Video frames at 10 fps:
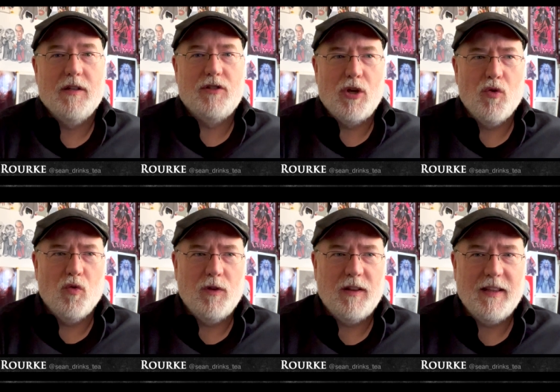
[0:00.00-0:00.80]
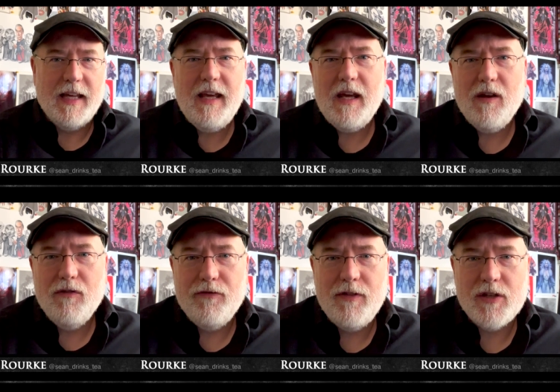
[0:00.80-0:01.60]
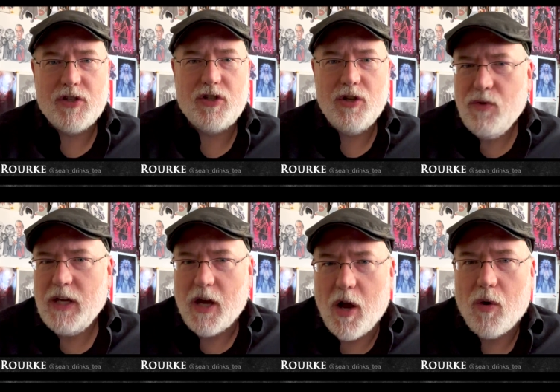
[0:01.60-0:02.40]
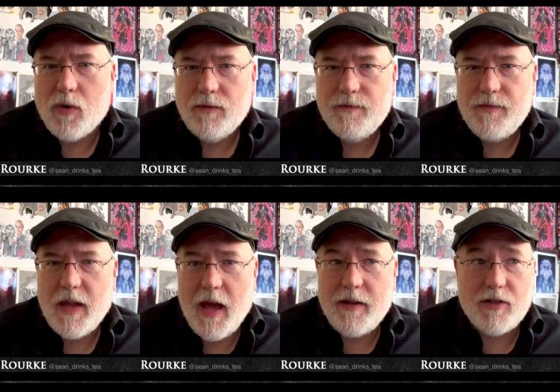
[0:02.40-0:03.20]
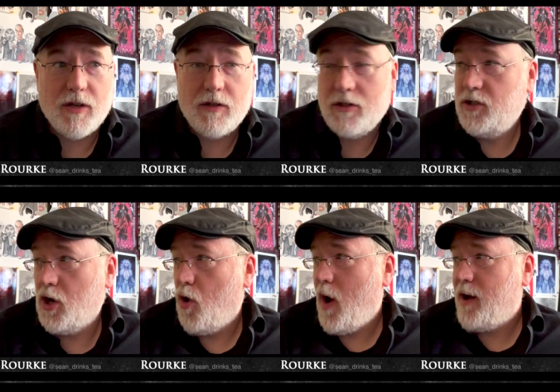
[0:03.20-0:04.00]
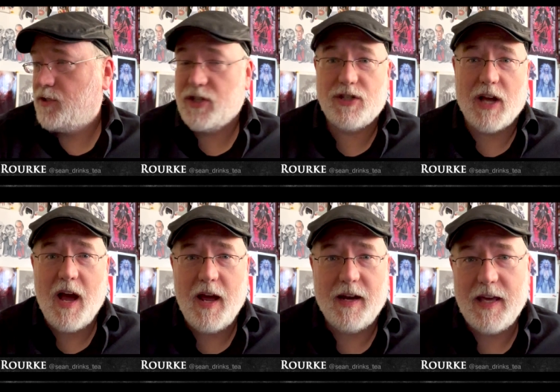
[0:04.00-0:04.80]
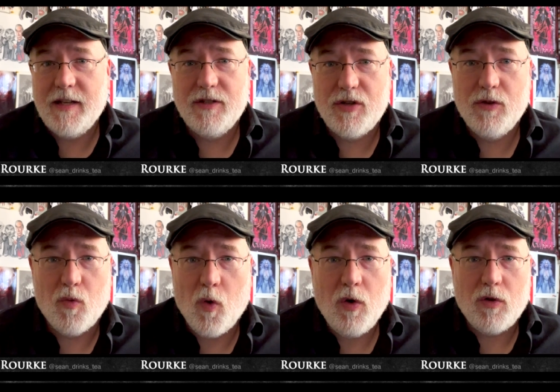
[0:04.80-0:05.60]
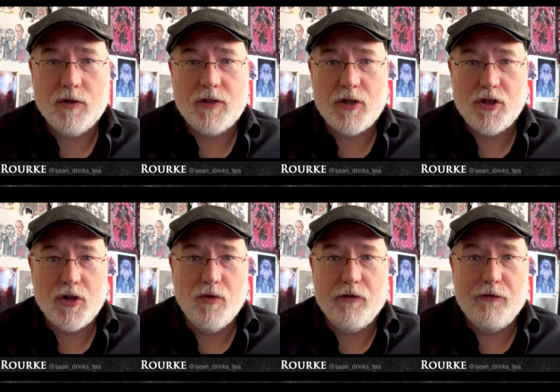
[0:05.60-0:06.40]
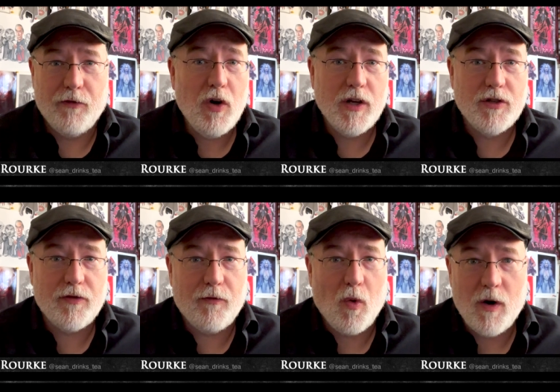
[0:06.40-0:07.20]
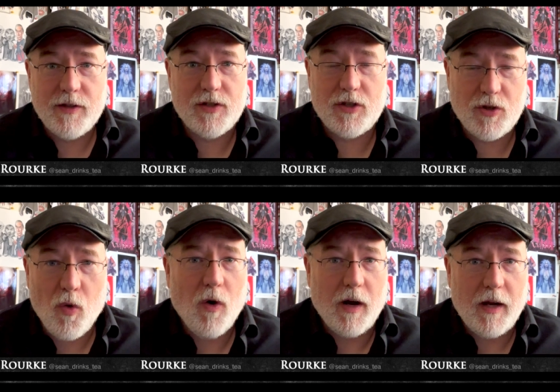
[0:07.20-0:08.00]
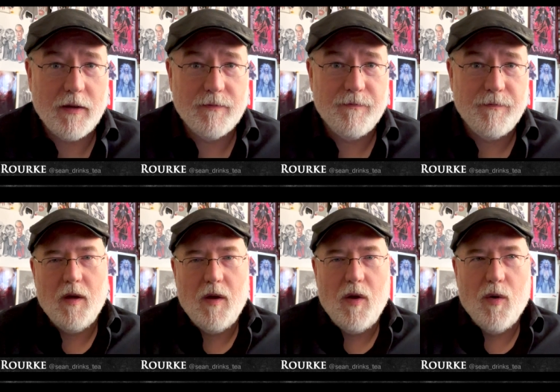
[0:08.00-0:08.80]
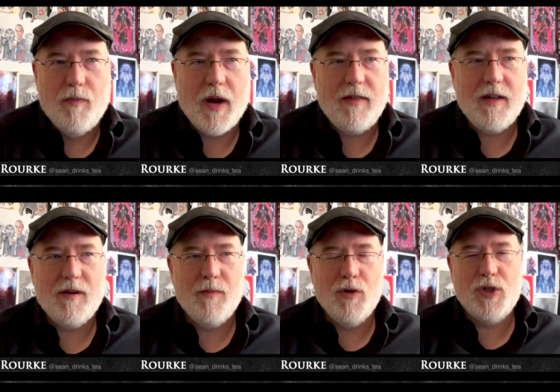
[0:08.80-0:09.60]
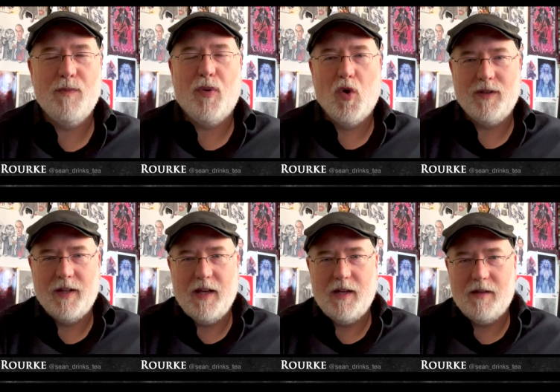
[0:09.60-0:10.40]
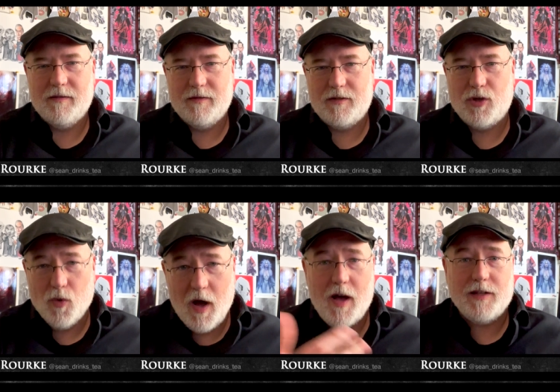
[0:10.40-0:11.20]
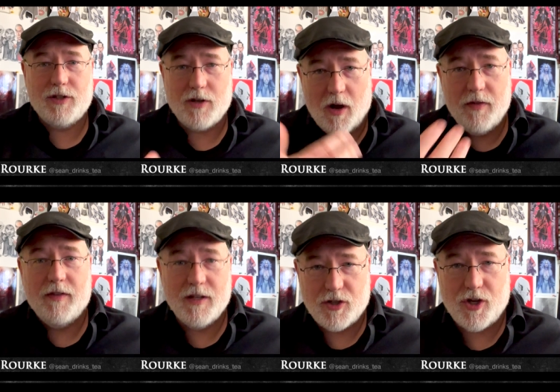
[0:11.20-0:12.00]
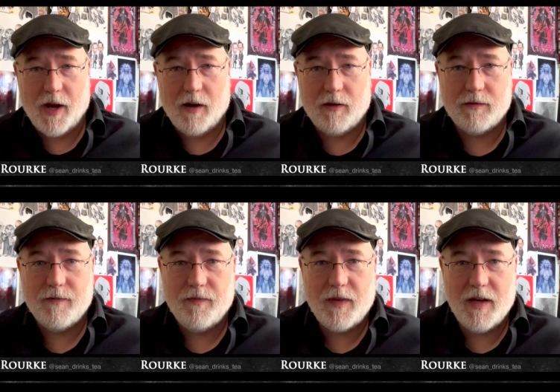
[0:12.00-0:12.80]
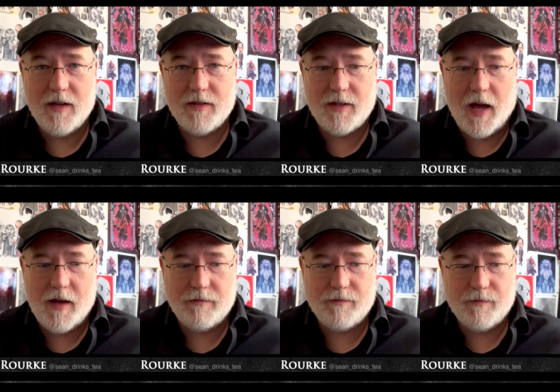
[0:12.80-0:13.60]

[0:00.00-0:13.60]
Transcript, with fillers: to leave the studio and to go outside into the world to shoot footage for its story. But I think most importantly to us on this channel is that